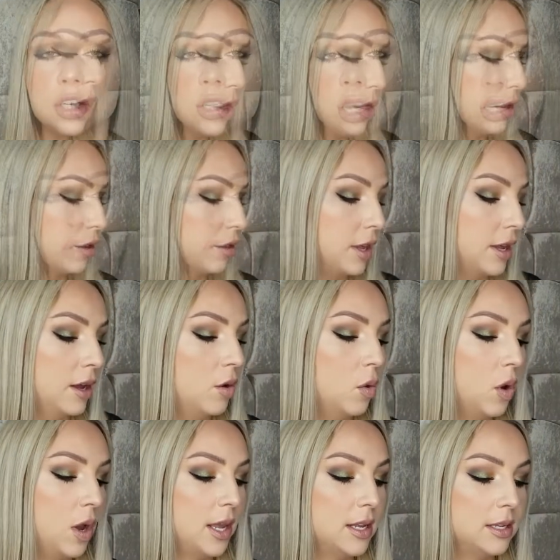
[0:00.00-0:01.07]
Other thing
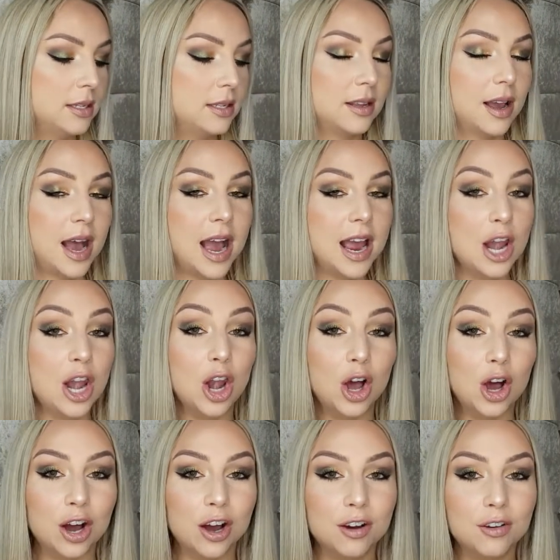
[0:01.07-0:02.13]
is I
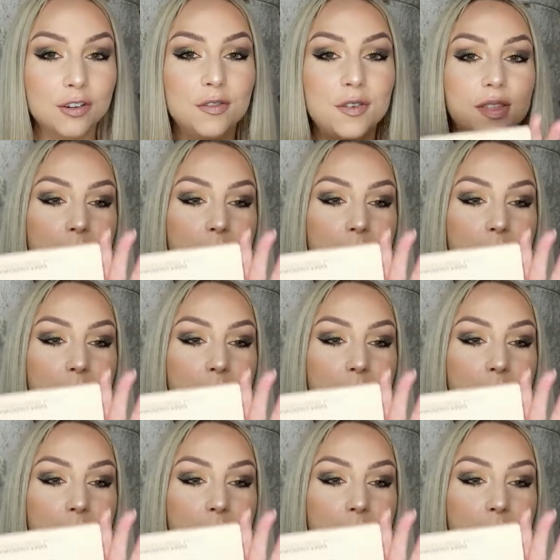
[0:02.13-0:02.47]
love